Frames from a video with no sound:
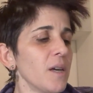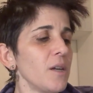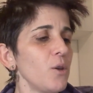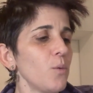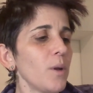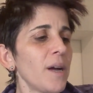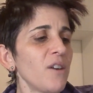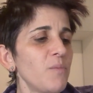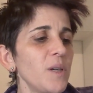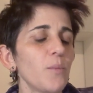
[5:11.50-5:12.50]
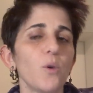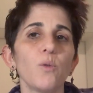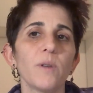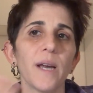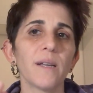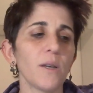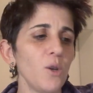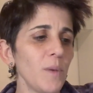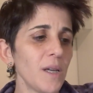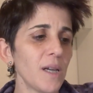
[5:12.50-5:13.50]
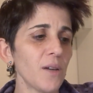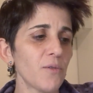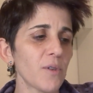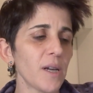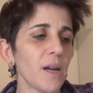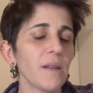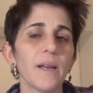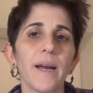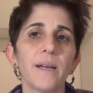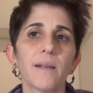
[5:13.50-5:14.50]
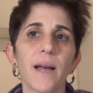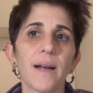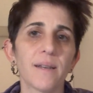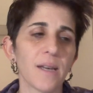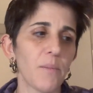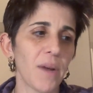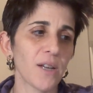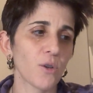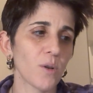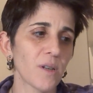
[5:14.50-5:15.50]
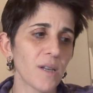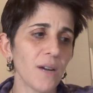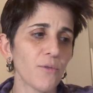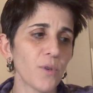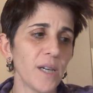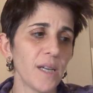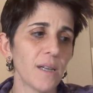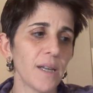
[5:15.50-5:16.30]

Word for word: you will have people who take the human gift, and unlike that Zen master of suffering,